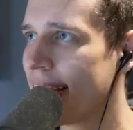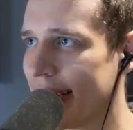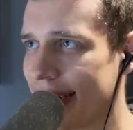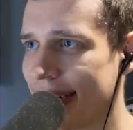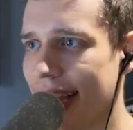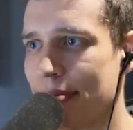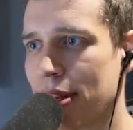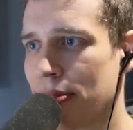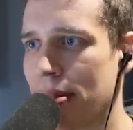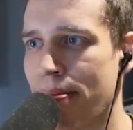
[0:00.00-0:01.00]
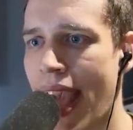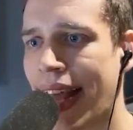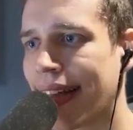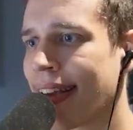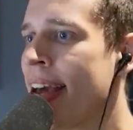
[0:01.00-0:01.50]
it's the same here with
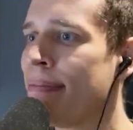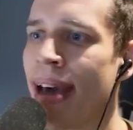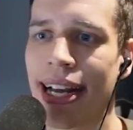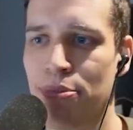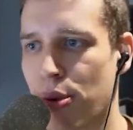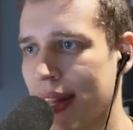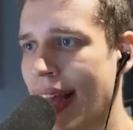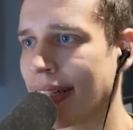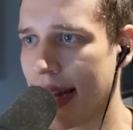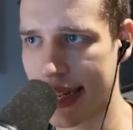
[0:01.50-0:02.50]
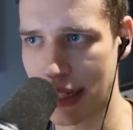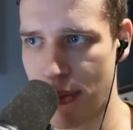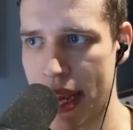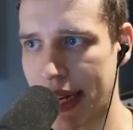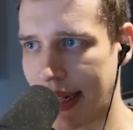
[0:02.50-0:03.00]
Maggot. Maggot pretends like he's
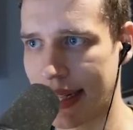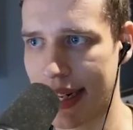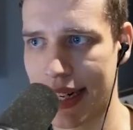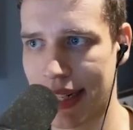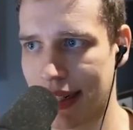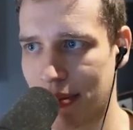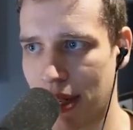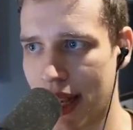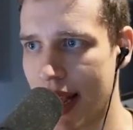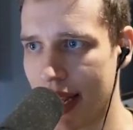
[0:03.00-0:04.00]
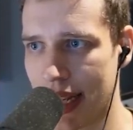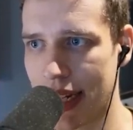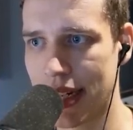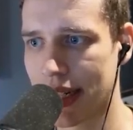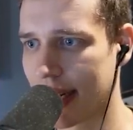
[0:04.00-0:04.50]
making decisions, but
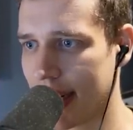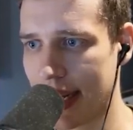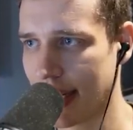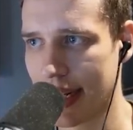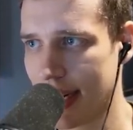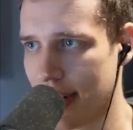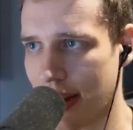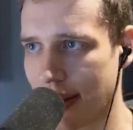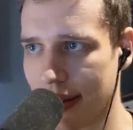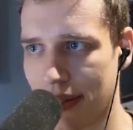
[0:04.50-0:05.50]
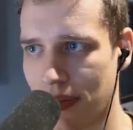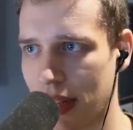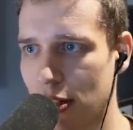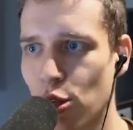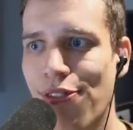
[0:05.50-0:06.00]
he's not.
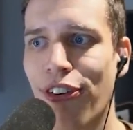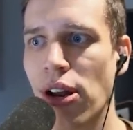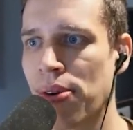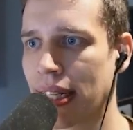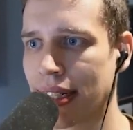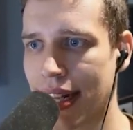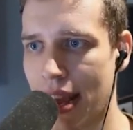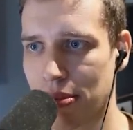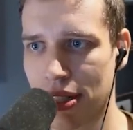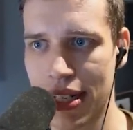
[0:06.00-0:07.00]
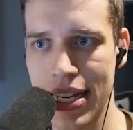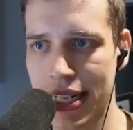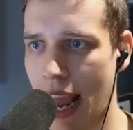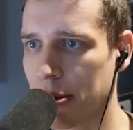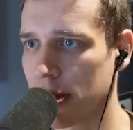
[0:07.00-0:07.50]
He's just following the steps. He is
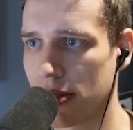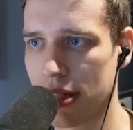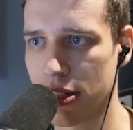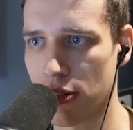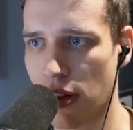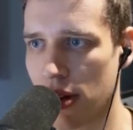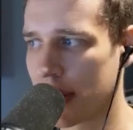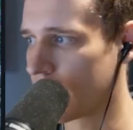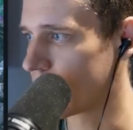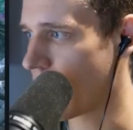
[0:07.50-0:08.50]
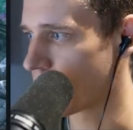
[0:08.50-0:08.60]
absolutely just following the steps